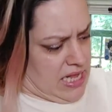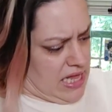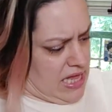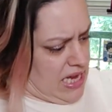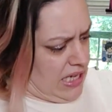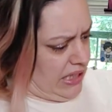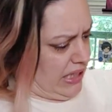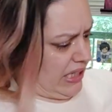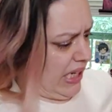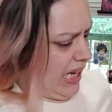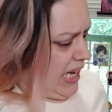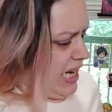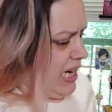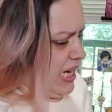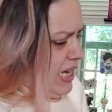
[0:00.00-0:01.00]
this
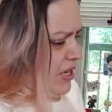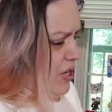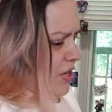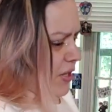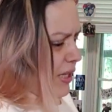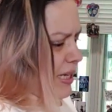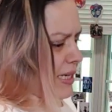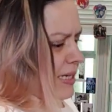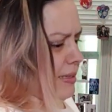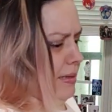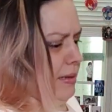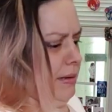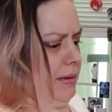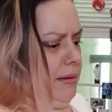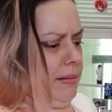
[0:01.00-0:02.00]
tight, and you're like,
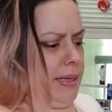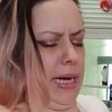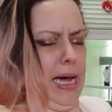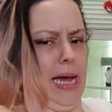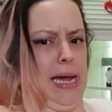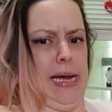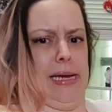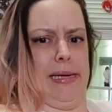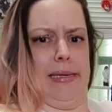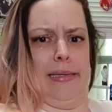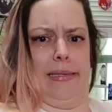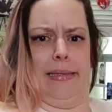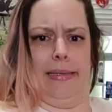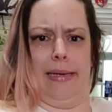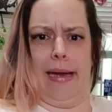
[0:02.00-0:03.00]
okay,
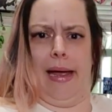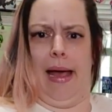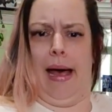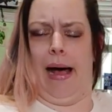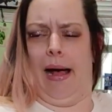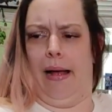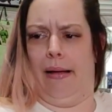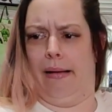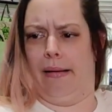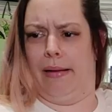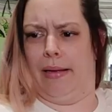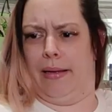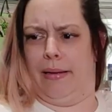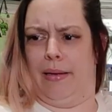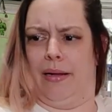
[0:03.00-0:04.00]

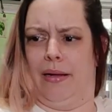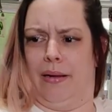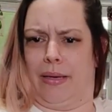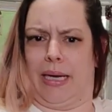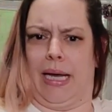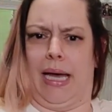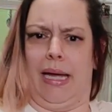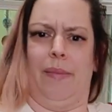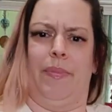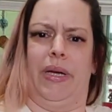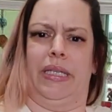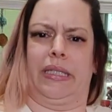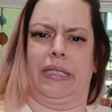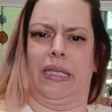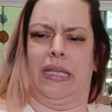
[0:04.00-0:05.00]
yeah, okay,
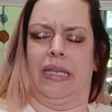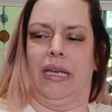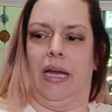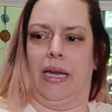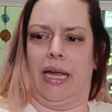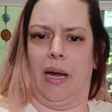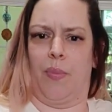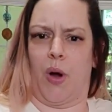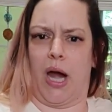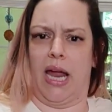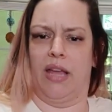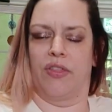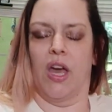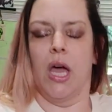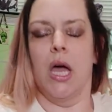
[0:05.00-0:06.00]
busting this, I can't
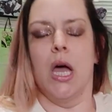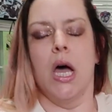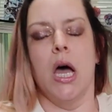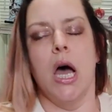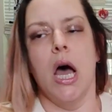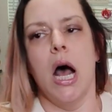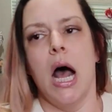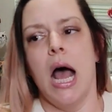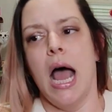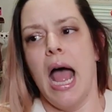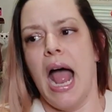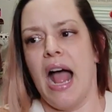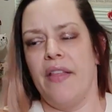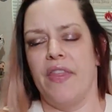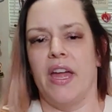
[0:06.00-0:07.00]
breathe.
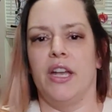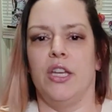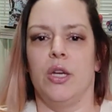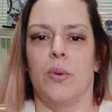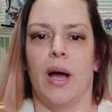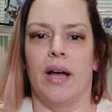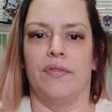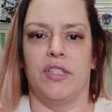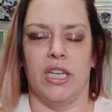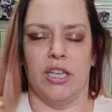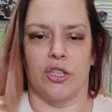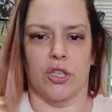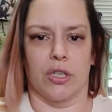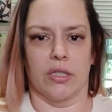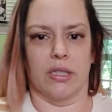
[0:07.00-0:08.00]
And then you have
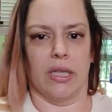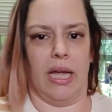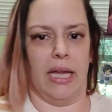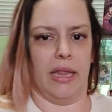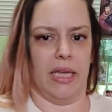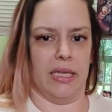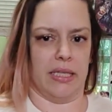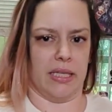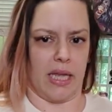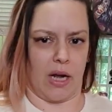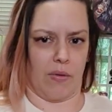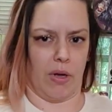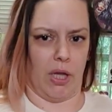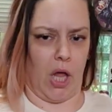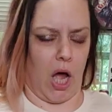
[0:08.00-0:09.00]
t-shirts like this that
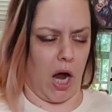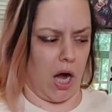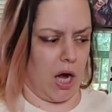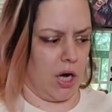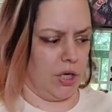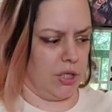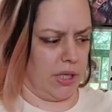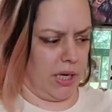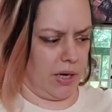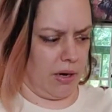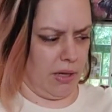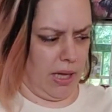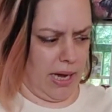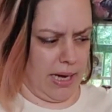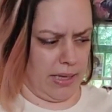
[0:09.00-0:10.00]
are a large and
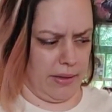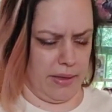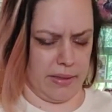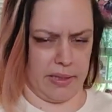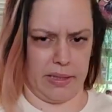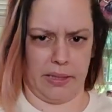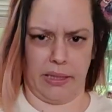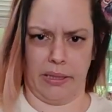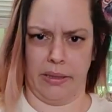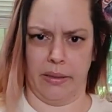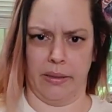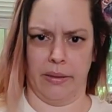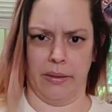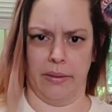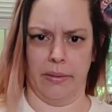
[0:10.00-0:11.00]
are like this,
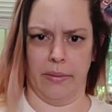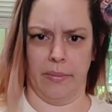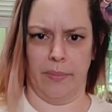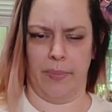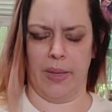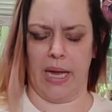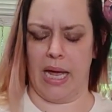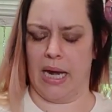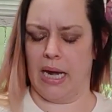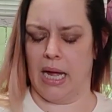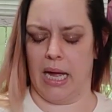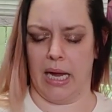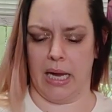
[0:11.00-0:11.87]
and